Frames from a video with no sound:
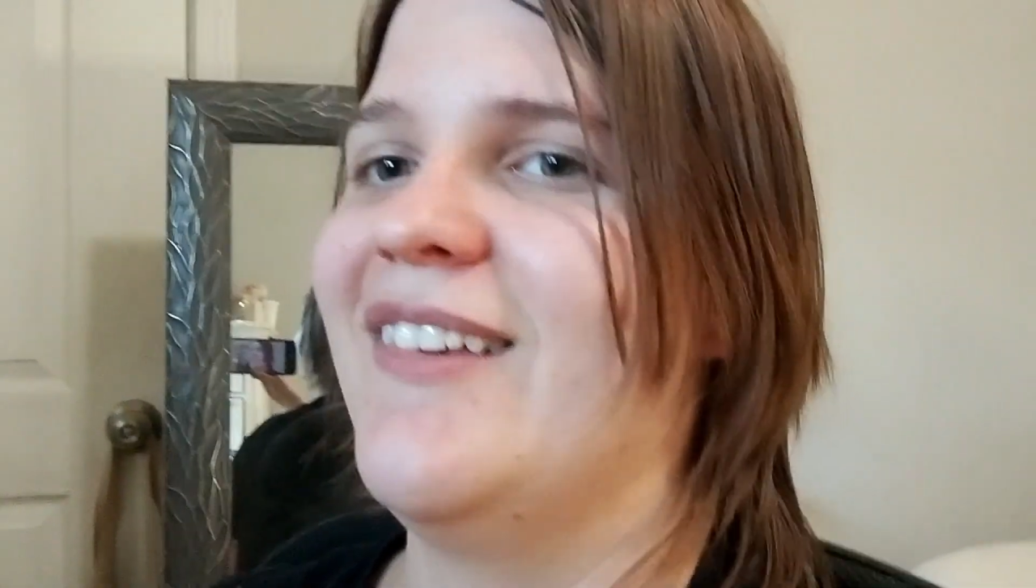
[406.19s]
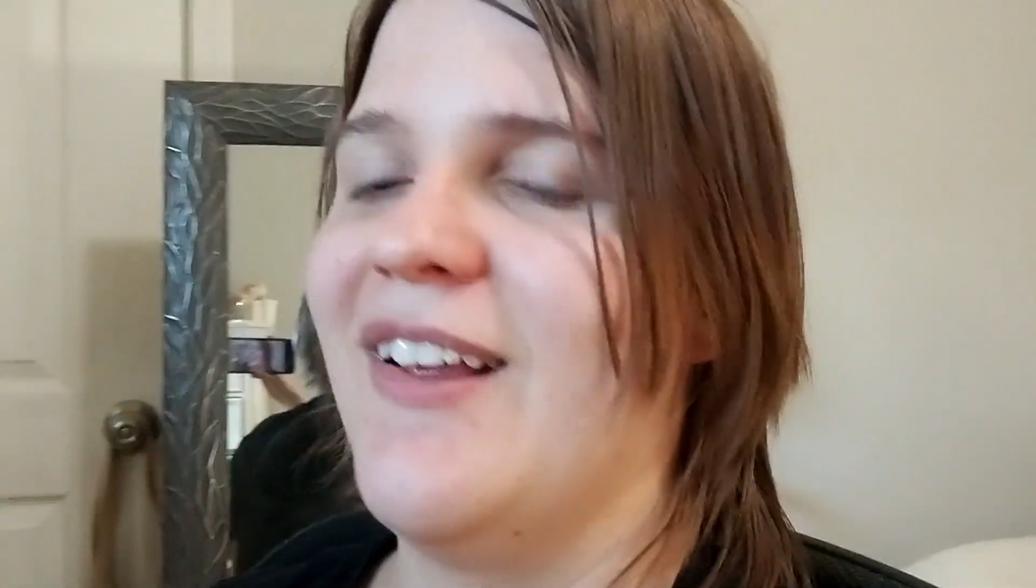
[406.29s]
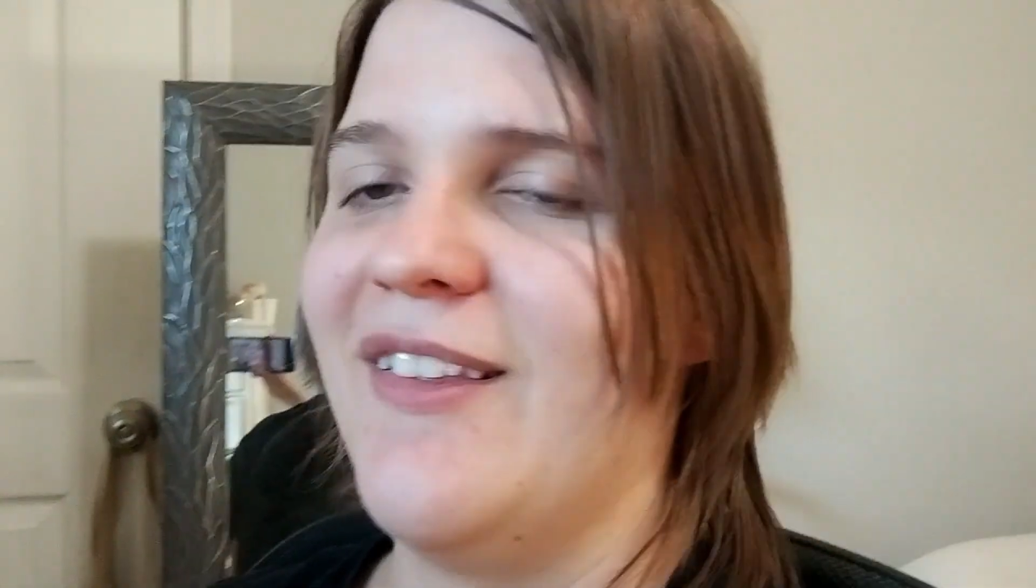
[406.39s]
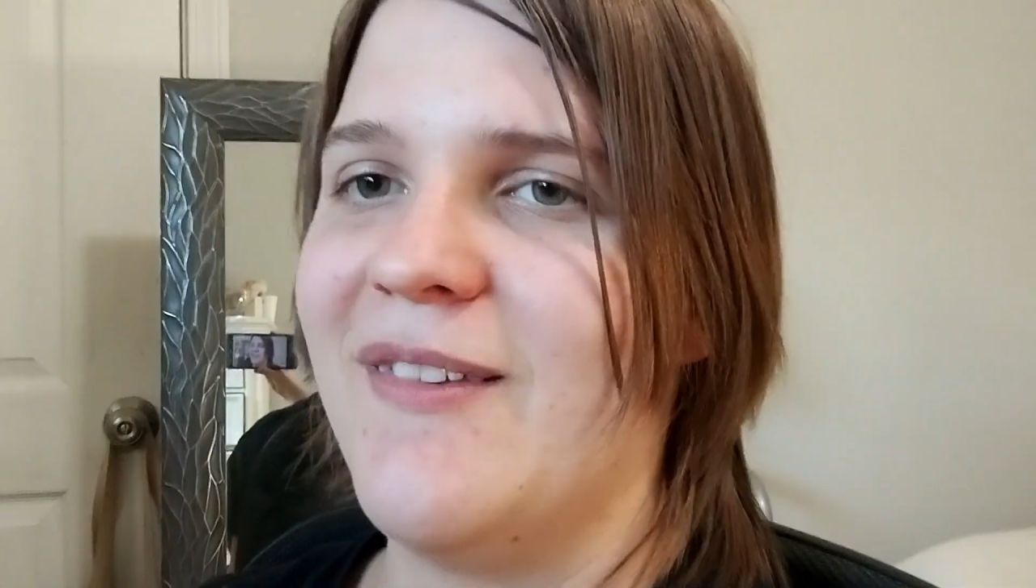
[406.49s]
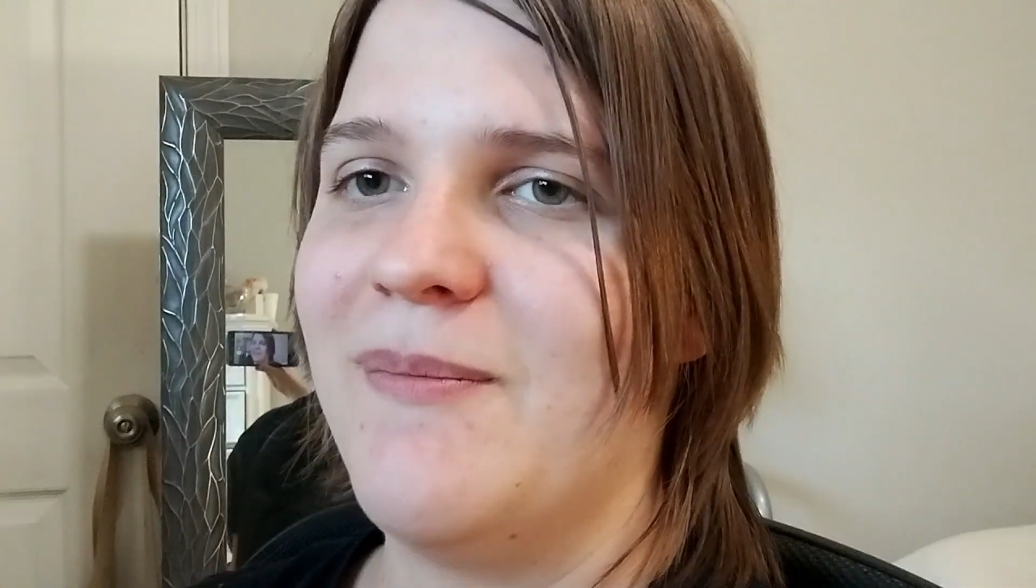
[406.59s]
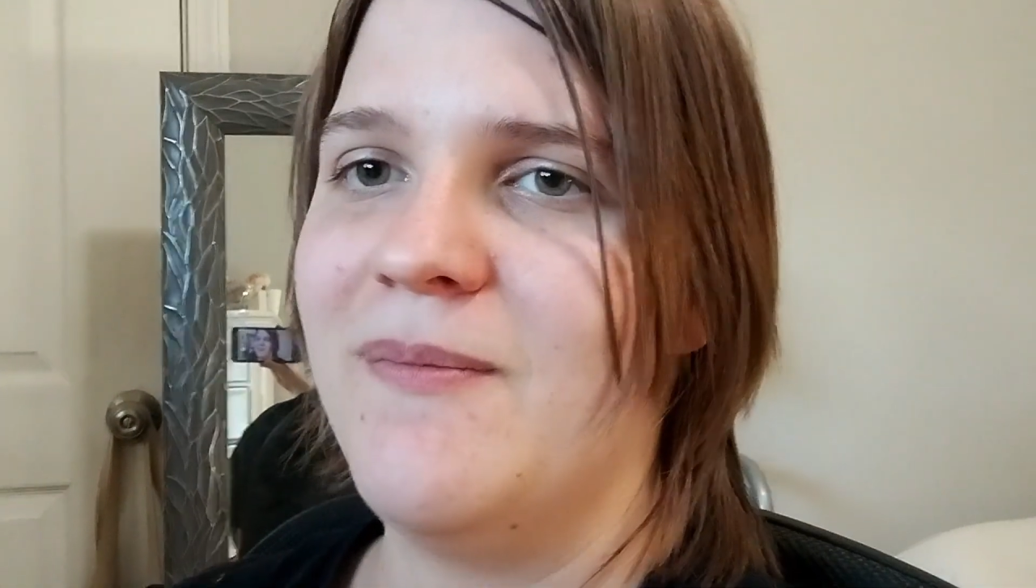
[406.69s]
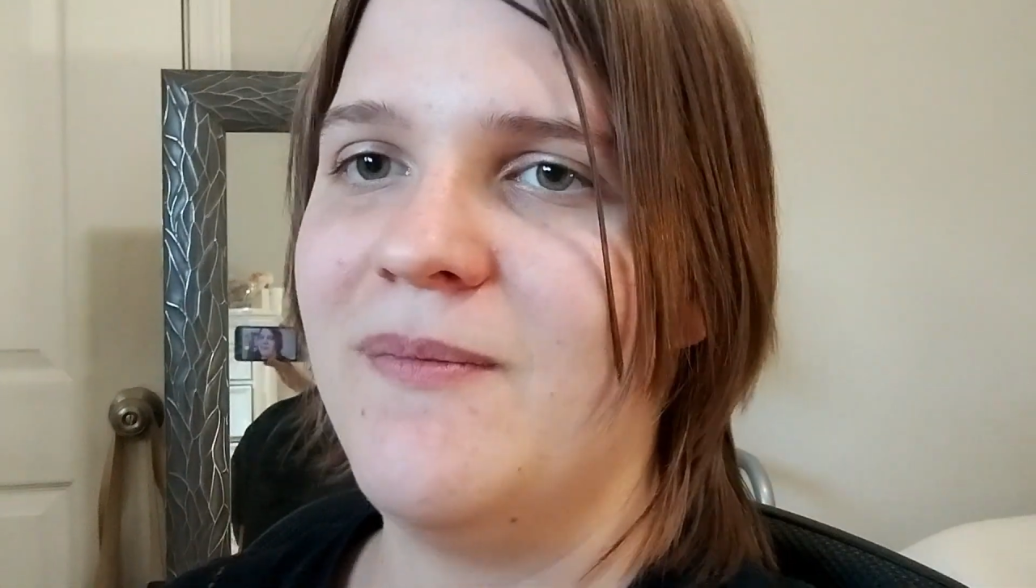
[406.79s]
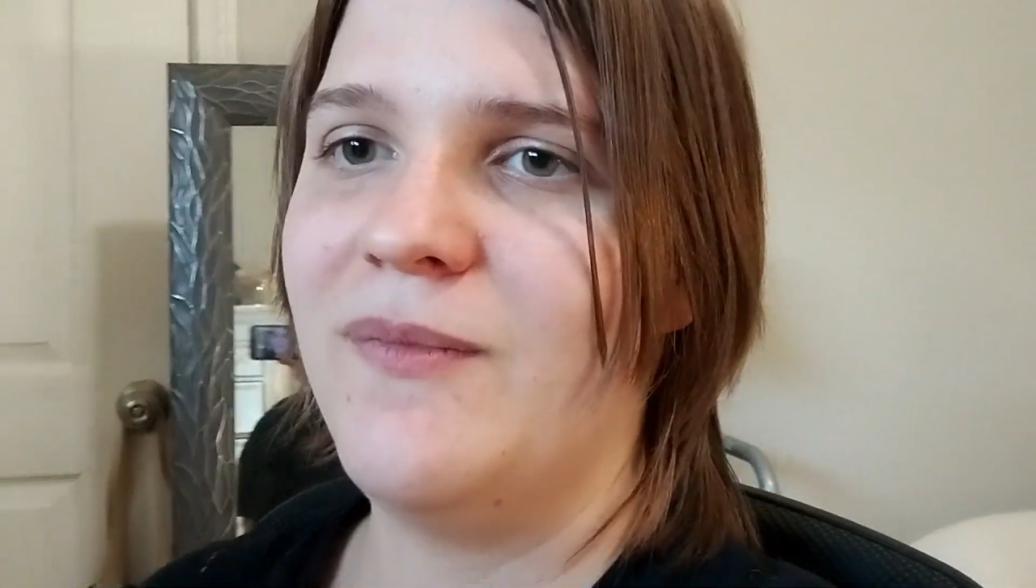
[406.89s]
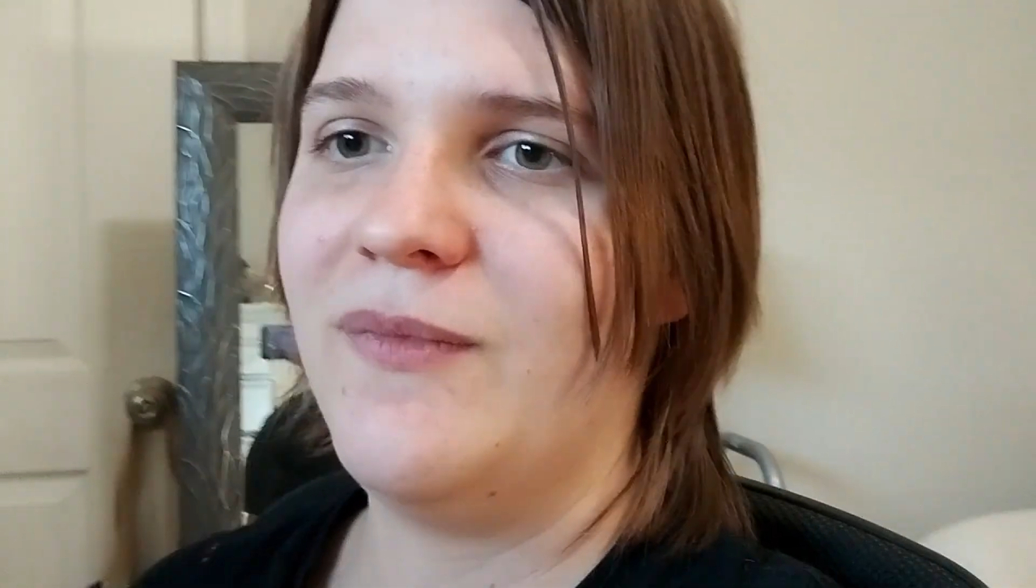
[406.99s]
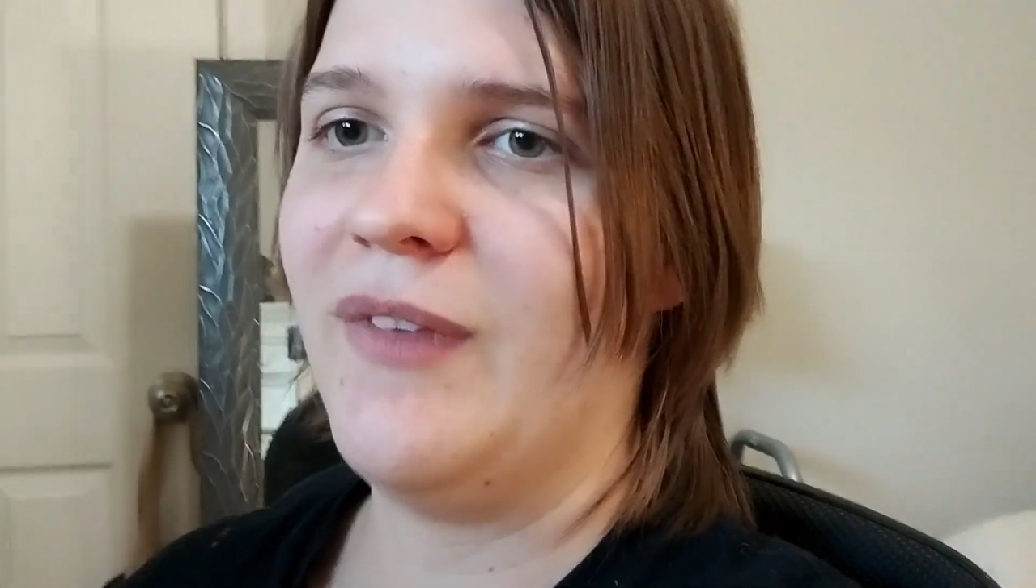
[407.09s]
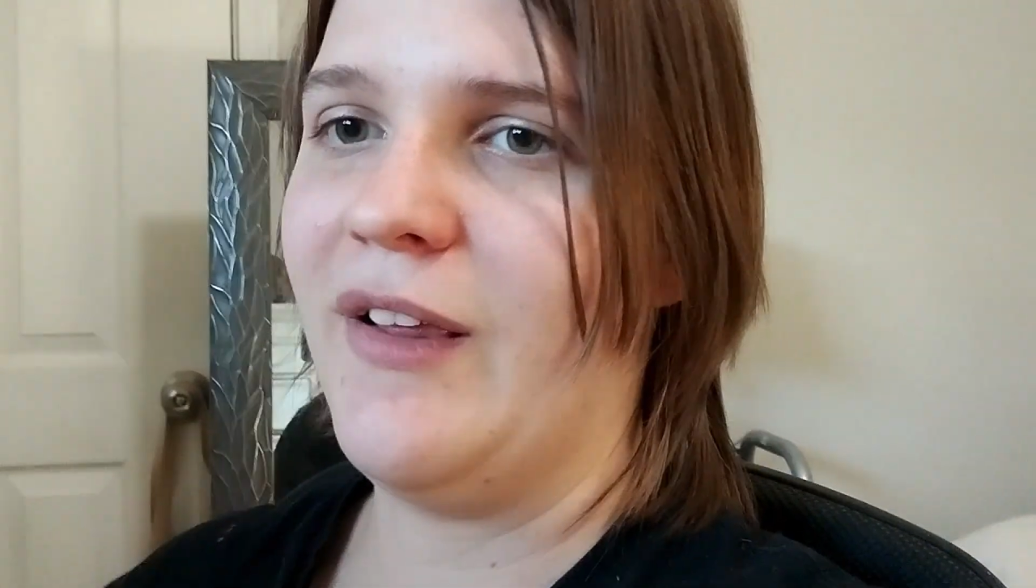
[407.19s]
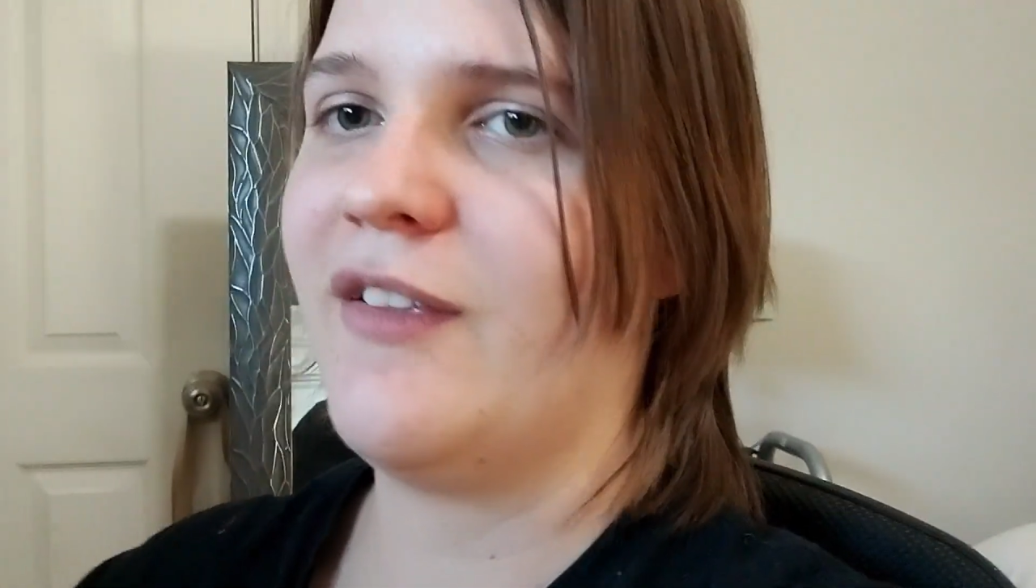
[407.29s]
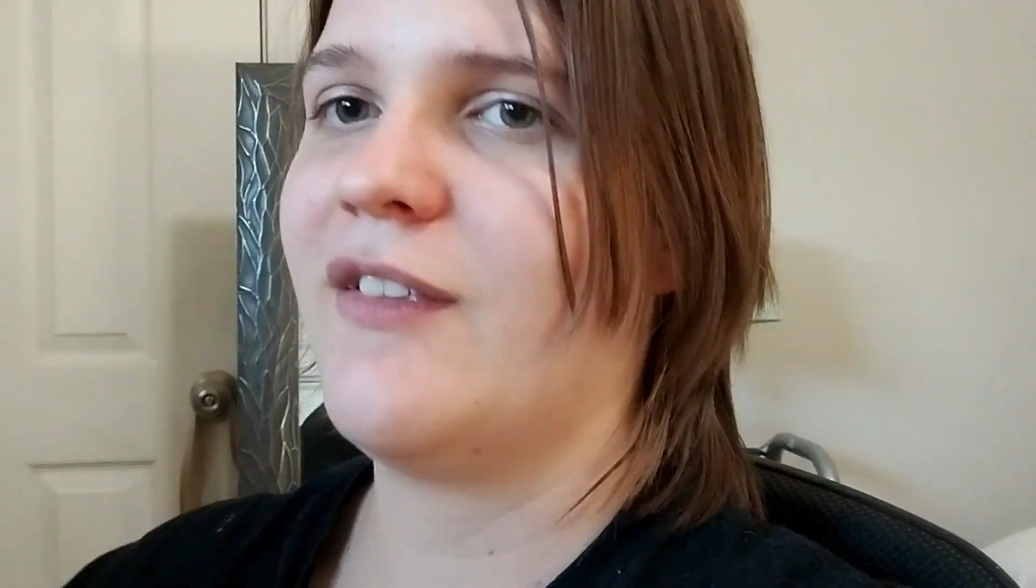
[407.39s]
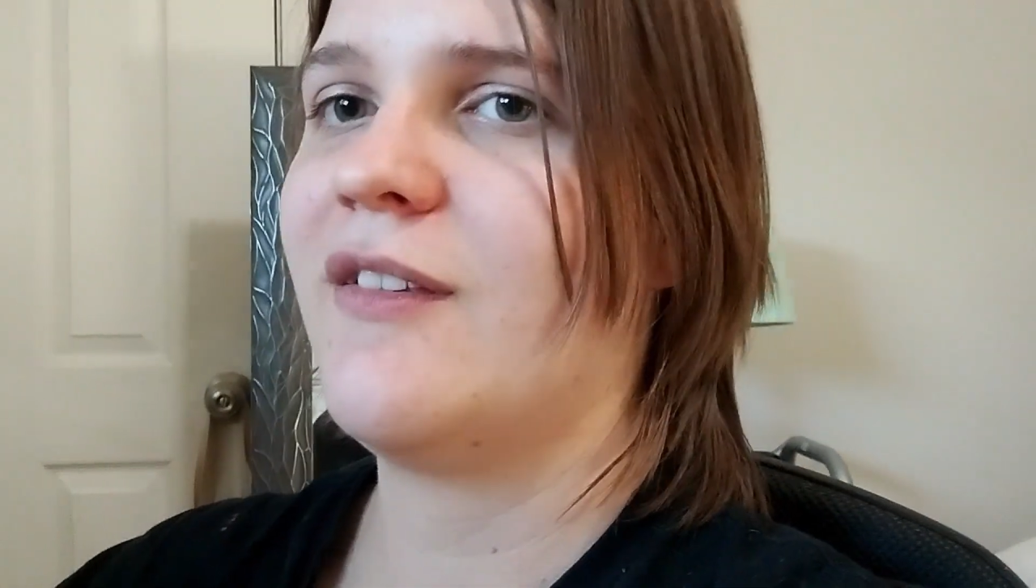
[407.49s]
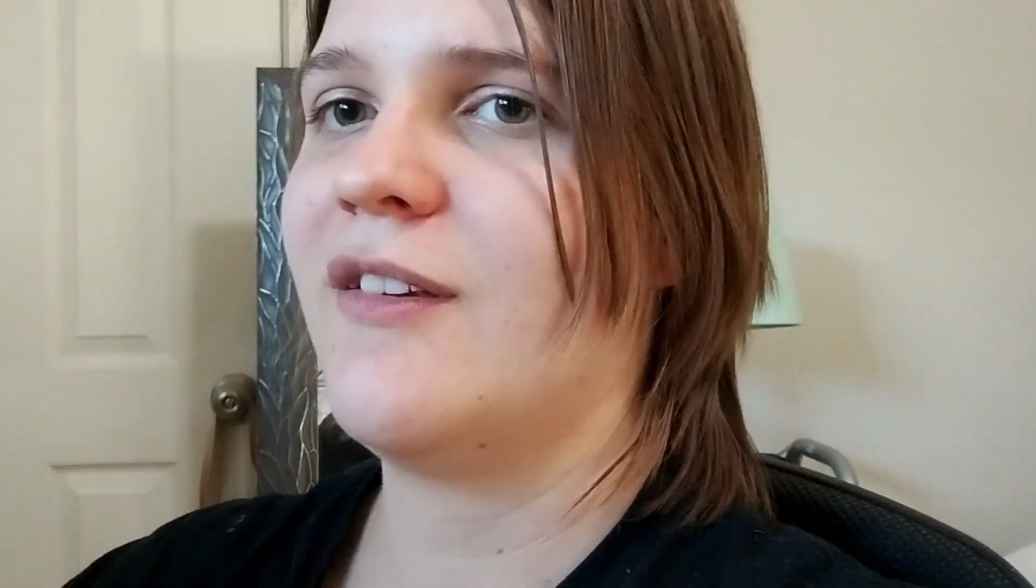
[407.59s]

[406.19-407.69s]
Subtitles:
that's